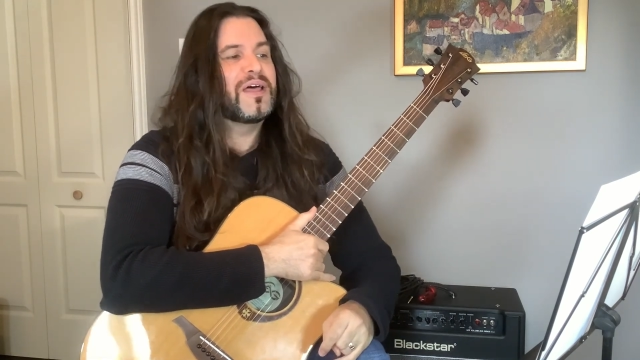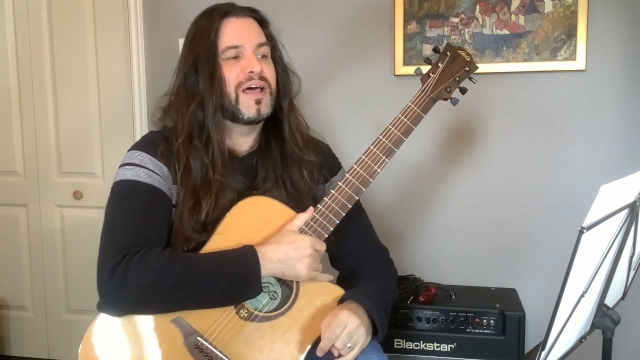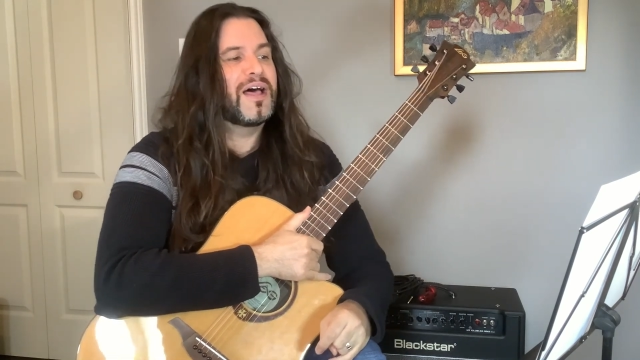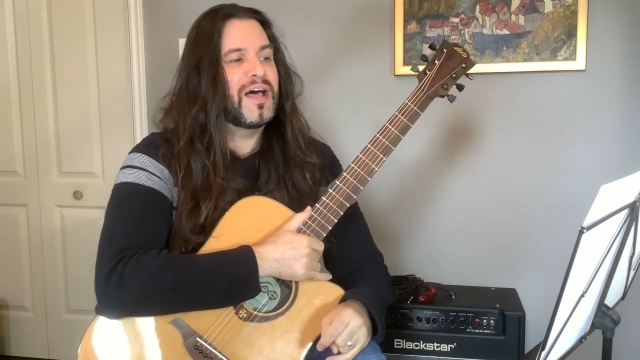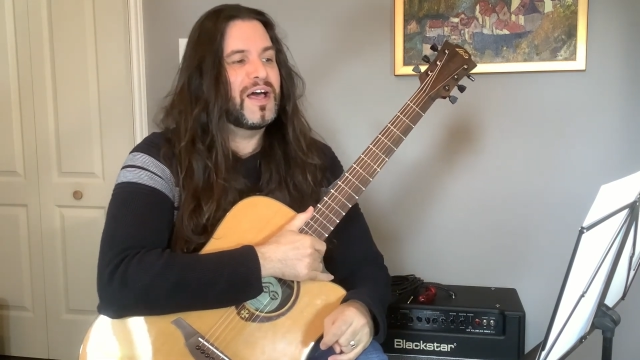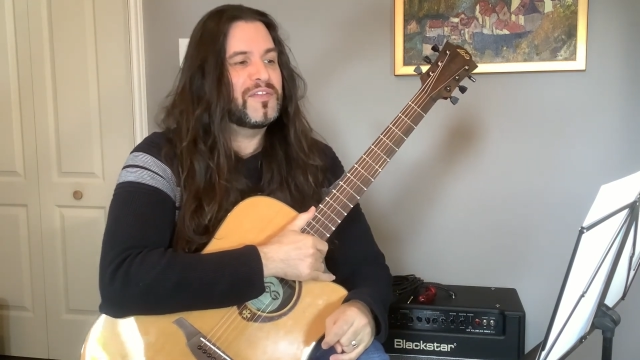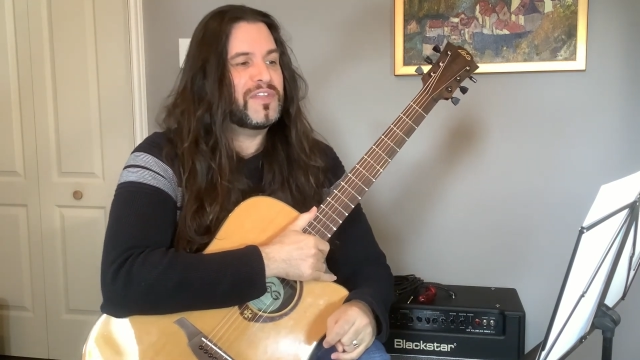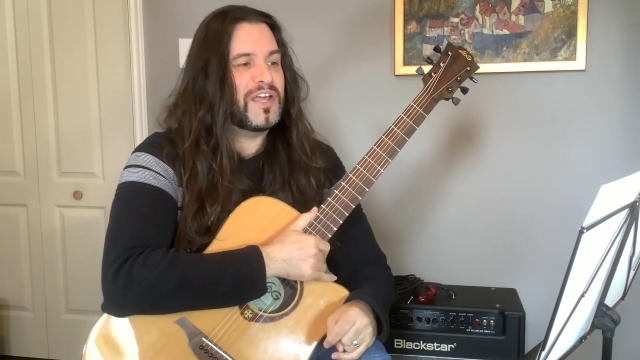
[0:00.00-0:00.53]

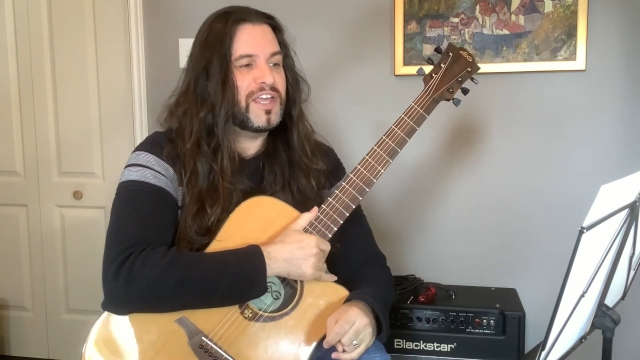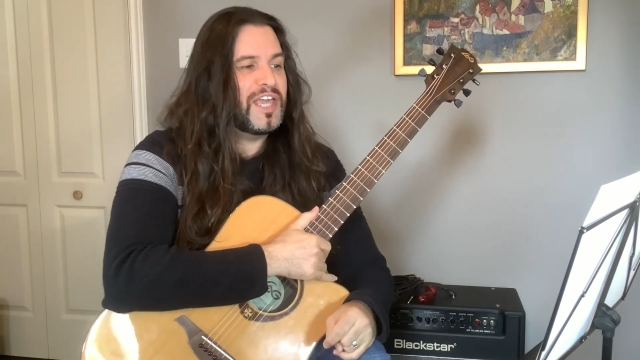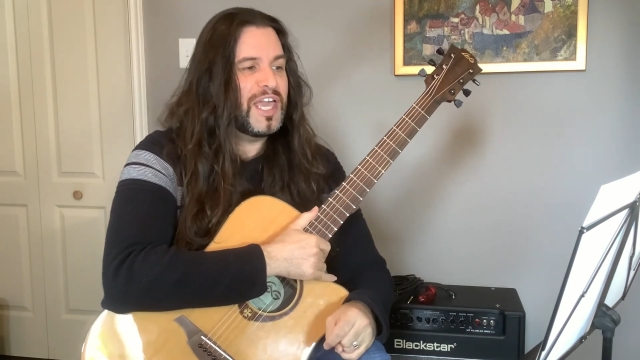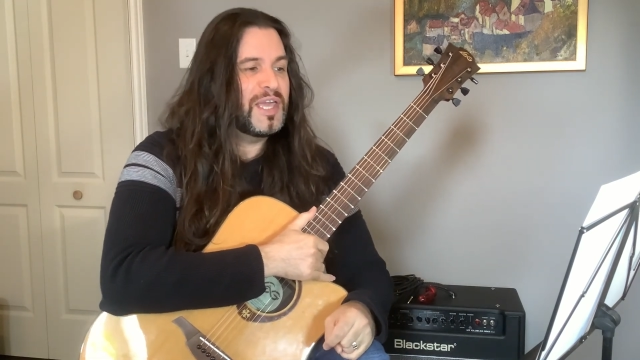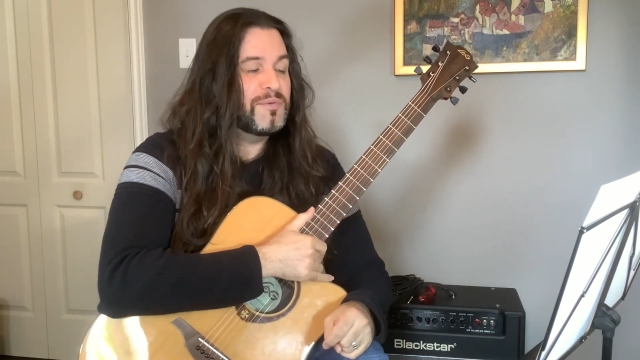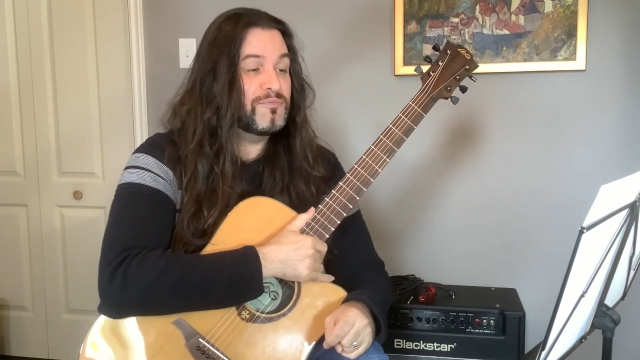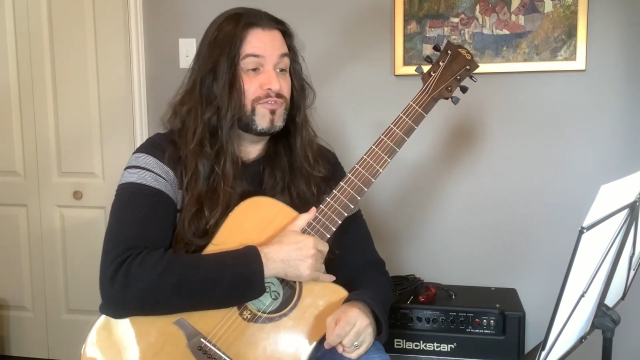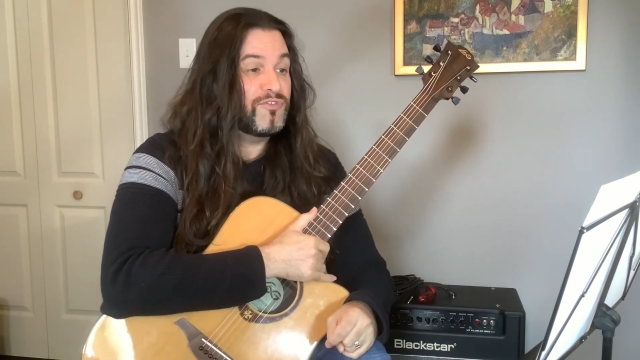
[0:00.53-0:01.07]
that
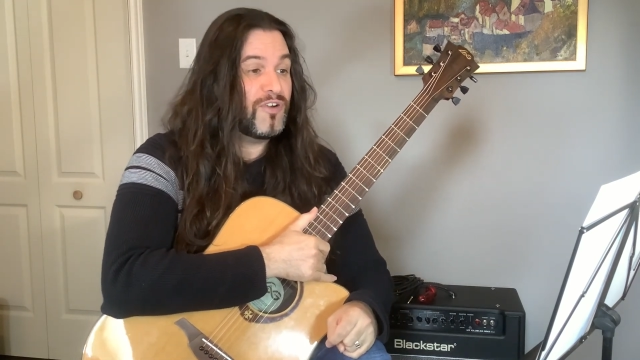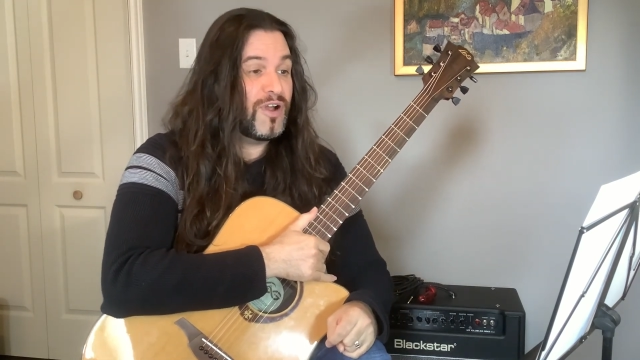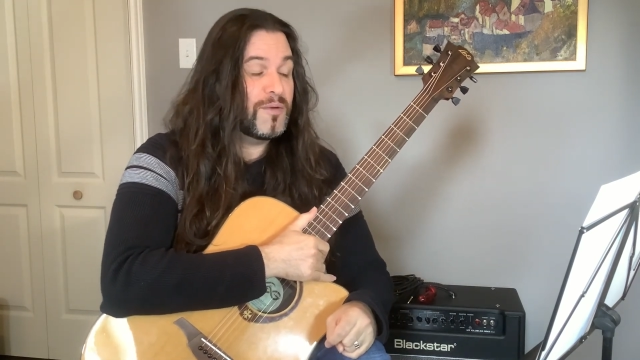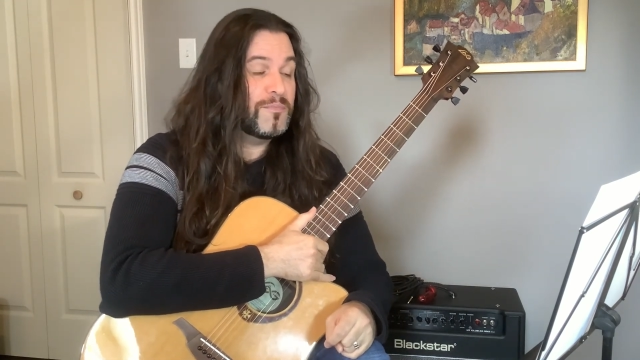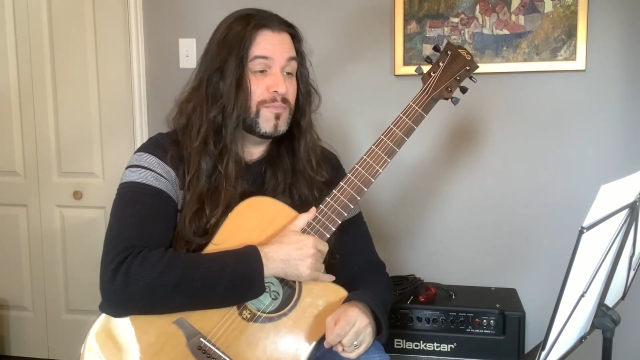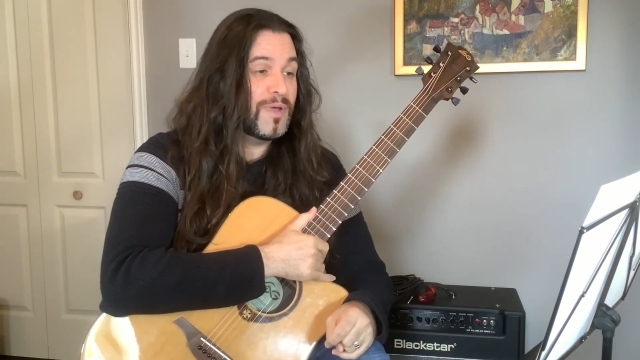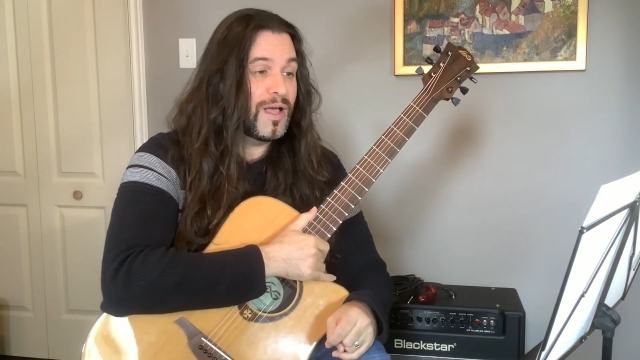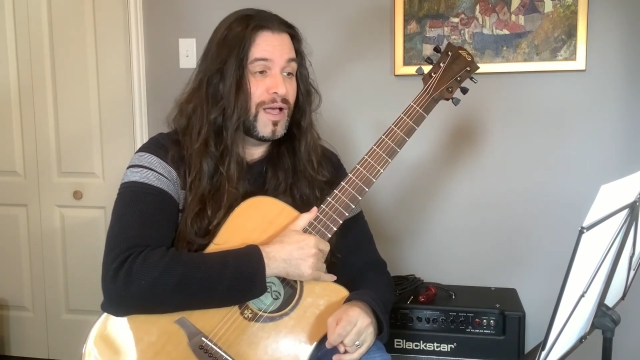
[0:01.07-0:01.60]
came
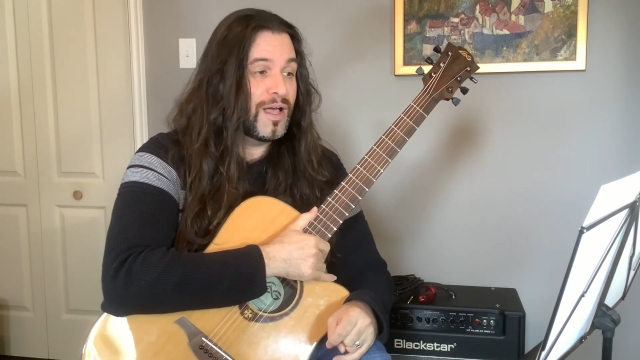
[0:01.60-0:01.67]
from